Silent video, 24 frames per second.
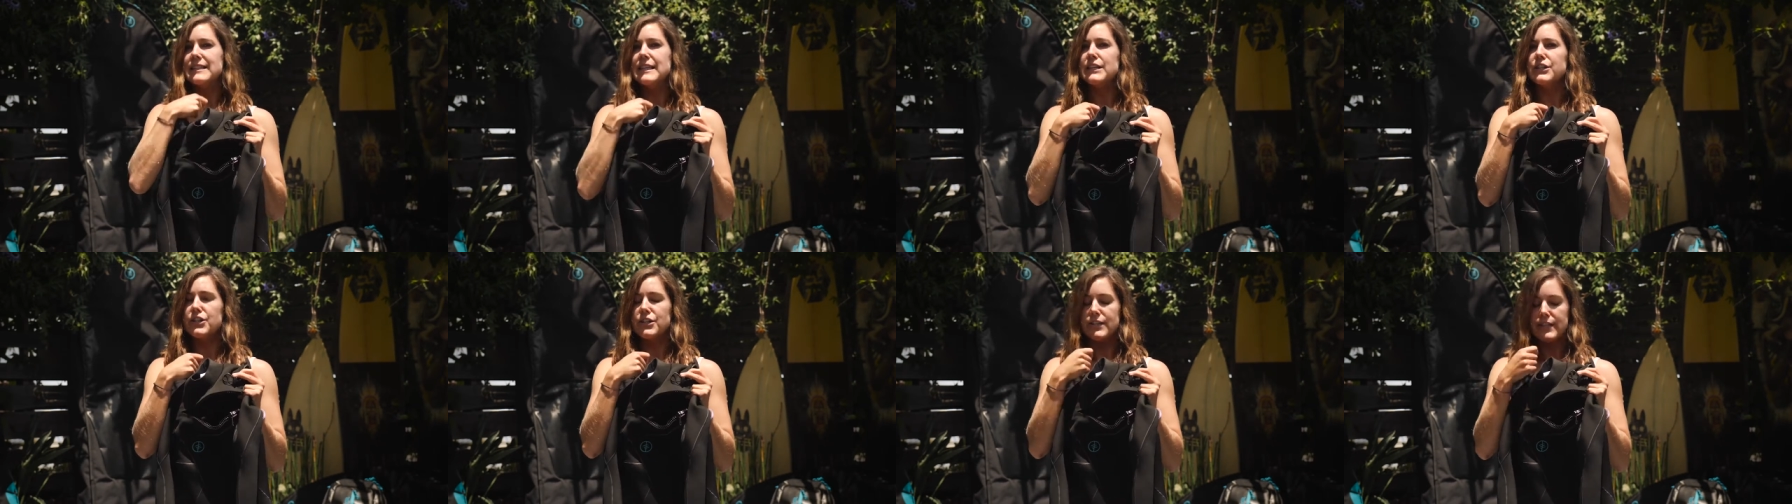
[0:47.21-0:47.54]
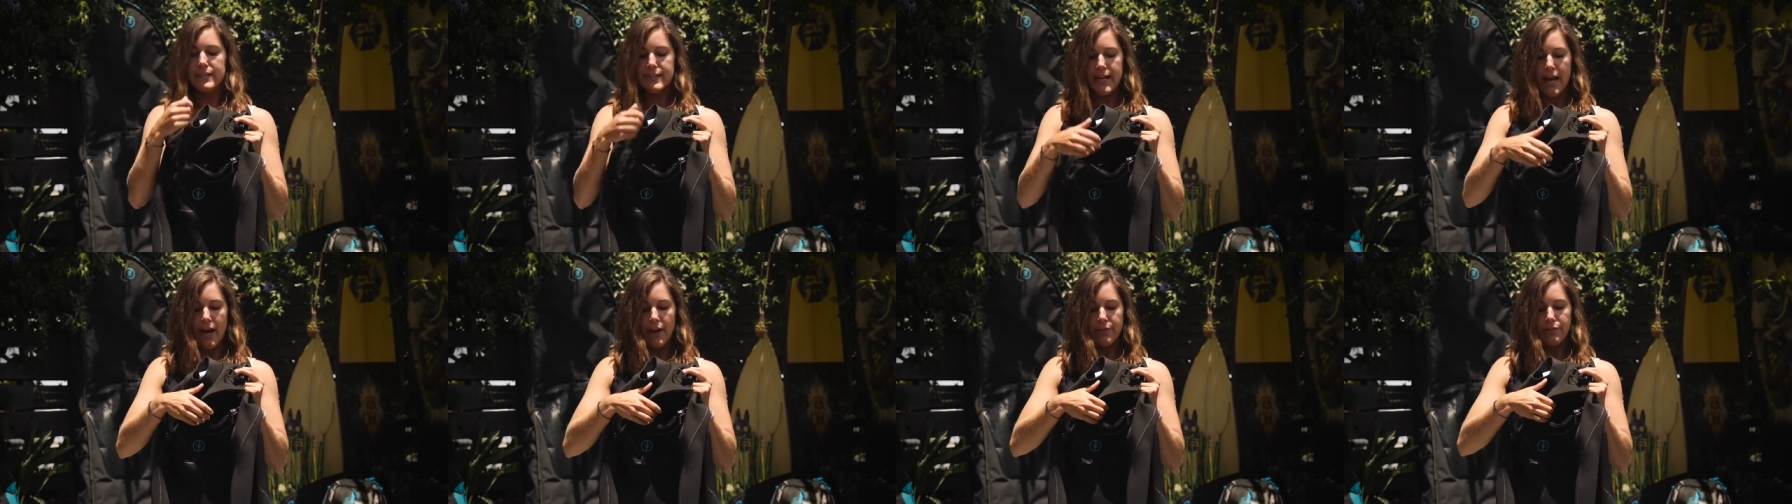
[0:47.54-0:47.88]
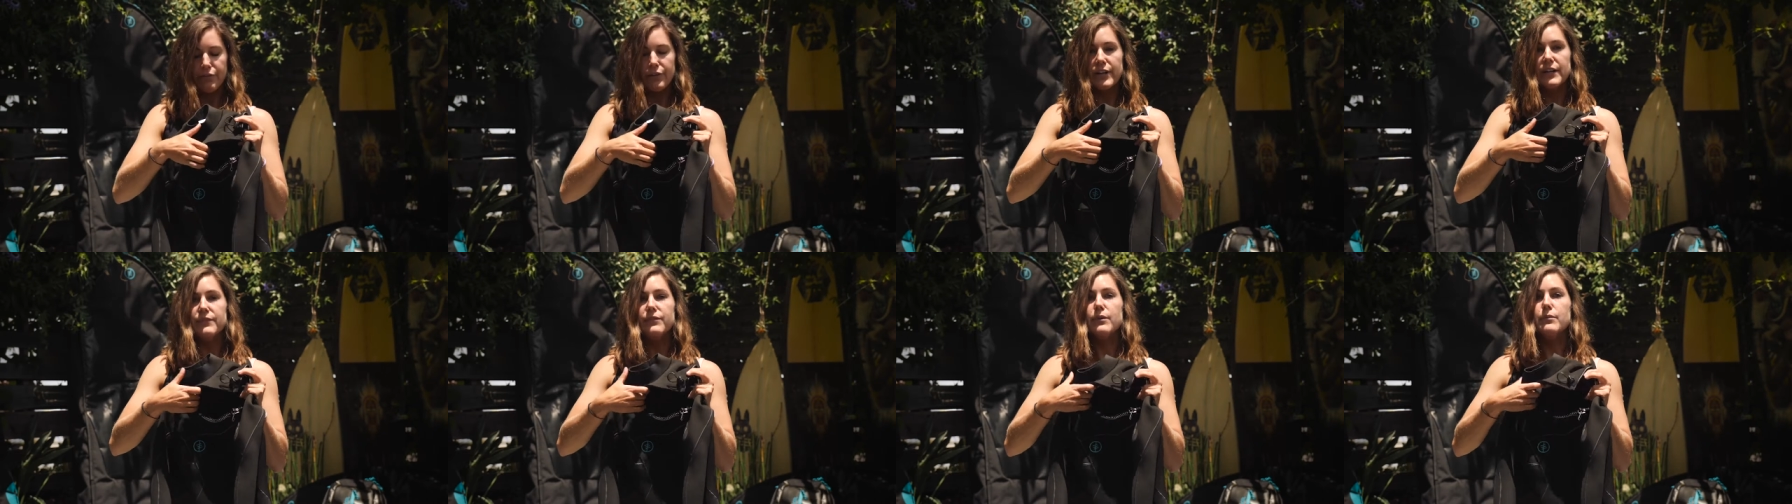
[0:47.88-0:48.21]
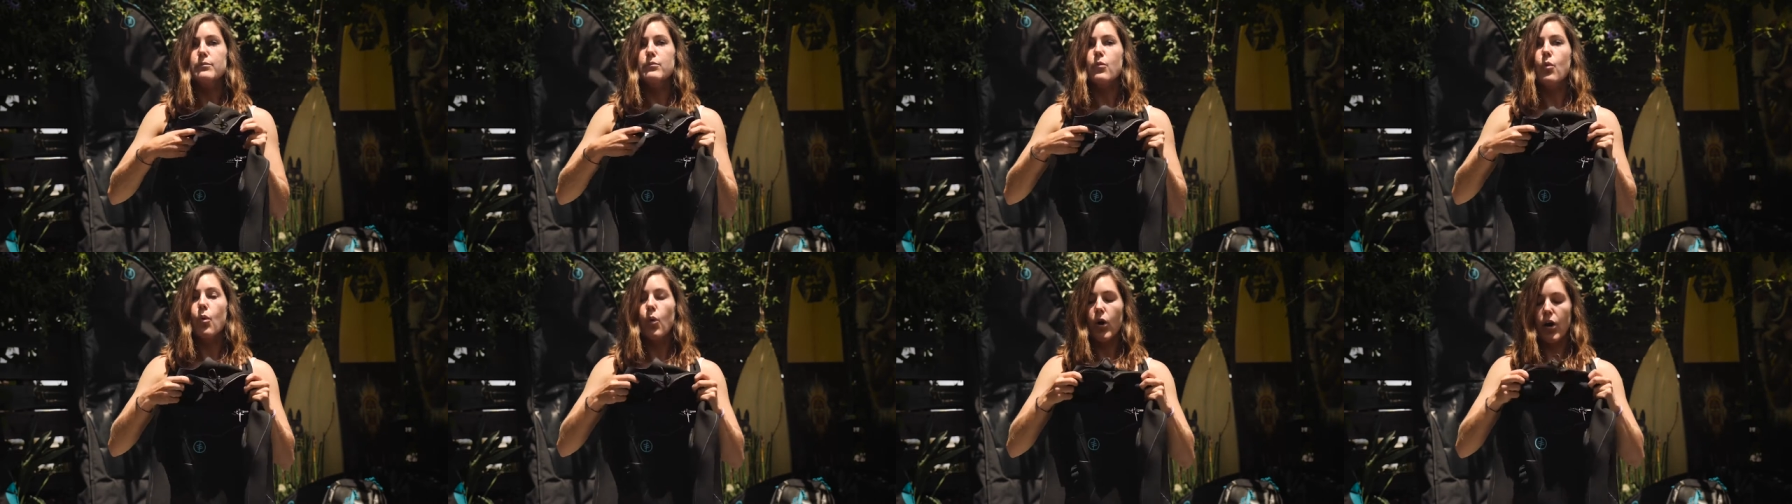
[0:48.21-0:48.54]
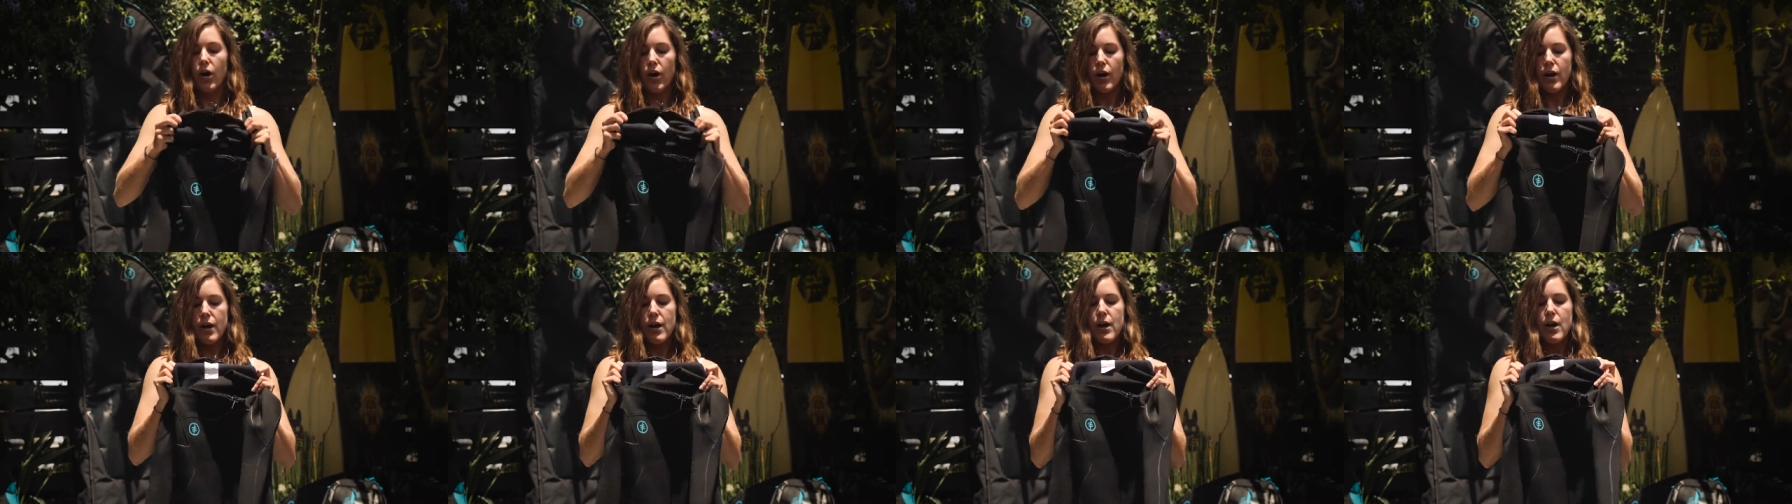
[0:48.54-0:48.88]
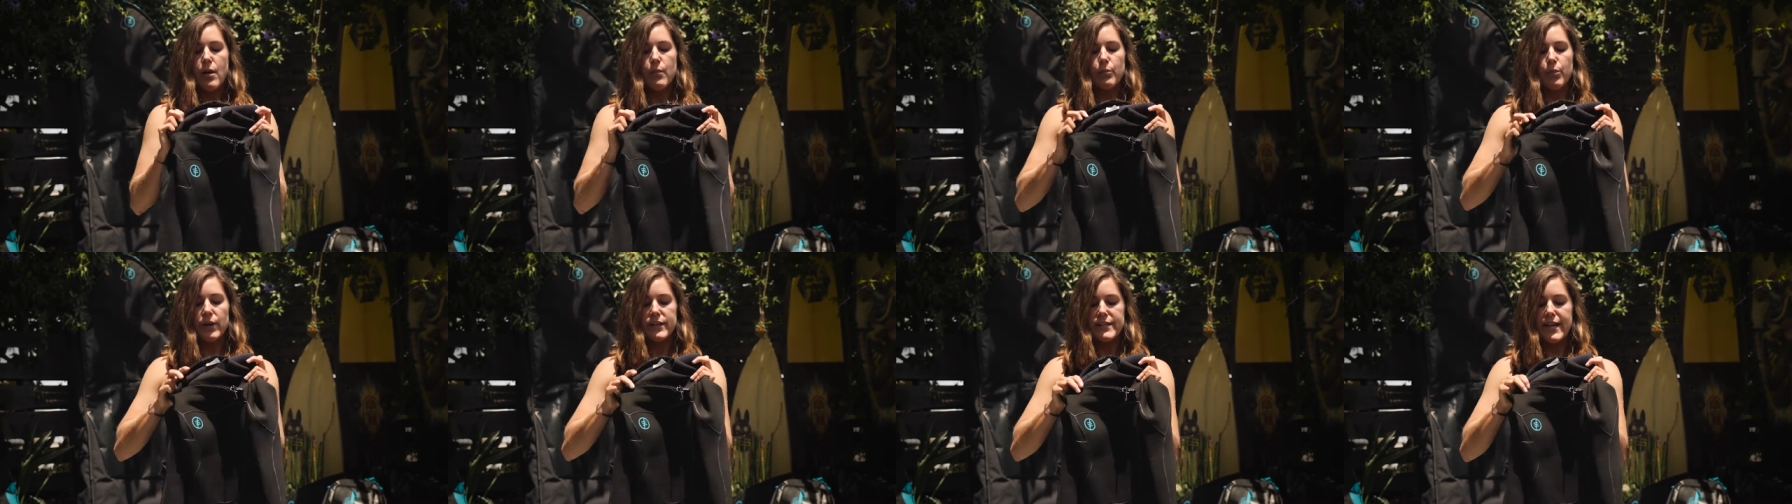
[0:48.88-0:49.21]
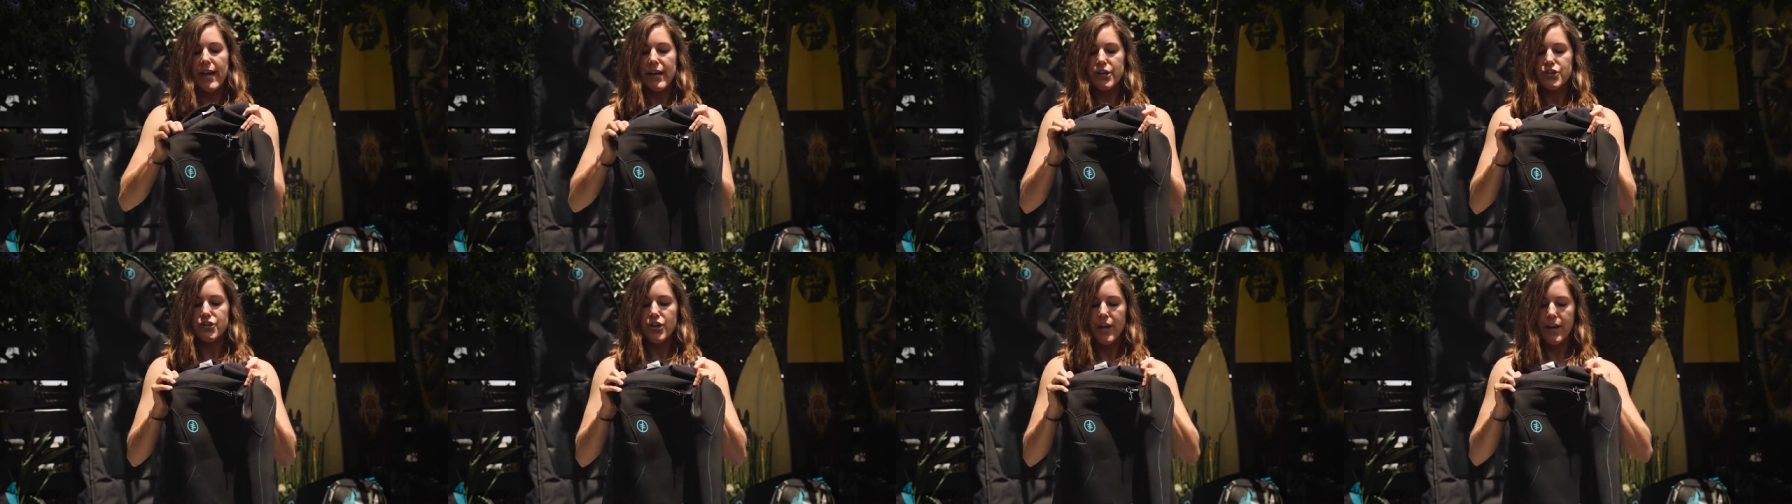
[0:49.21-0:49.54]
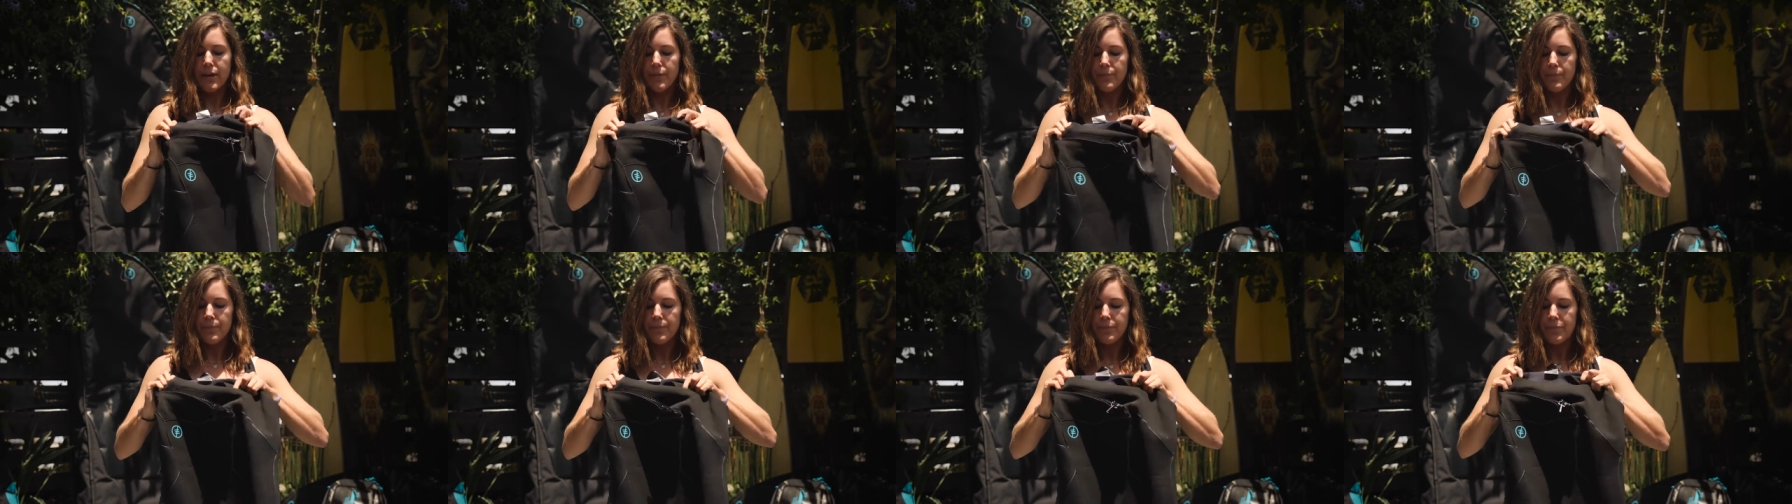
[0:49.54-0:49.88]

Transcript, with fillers: cinches it down for even more protection.